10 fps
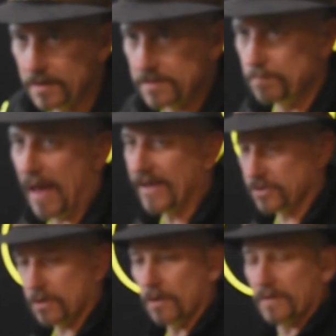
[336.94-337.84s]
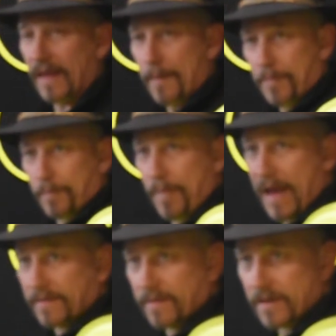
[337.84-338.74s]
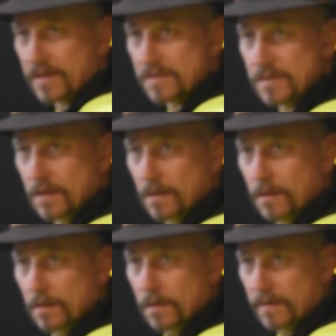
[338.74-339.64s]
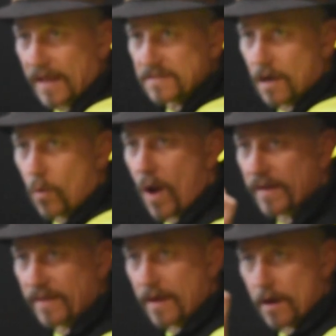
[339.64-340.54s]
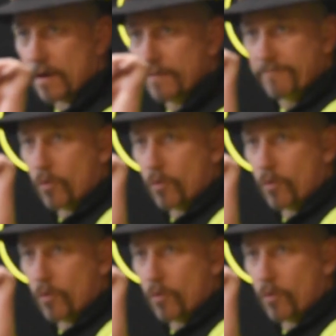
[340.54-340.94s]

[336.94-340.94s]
is magical at that. But back to this, that's how wide they are